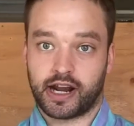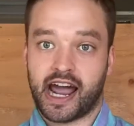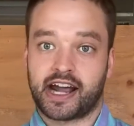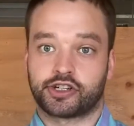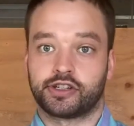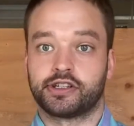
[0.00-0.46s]

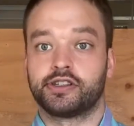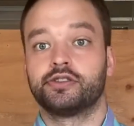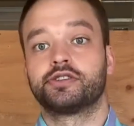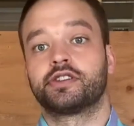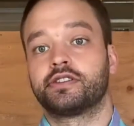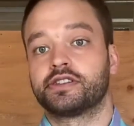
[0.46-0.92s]
actually
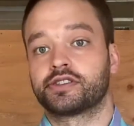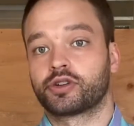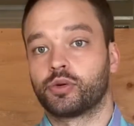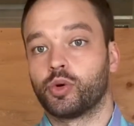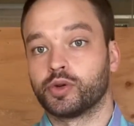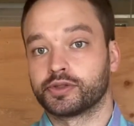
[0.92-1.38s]
using these
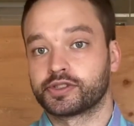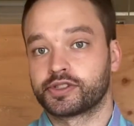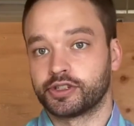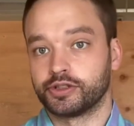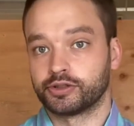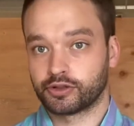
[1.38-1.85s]
tools
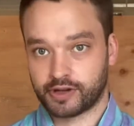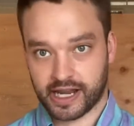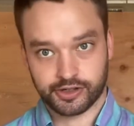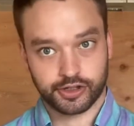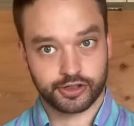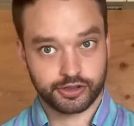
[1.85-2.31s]
to
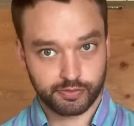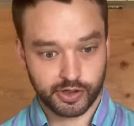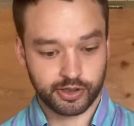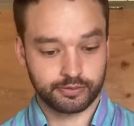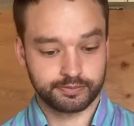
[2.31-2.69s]
create your spoon.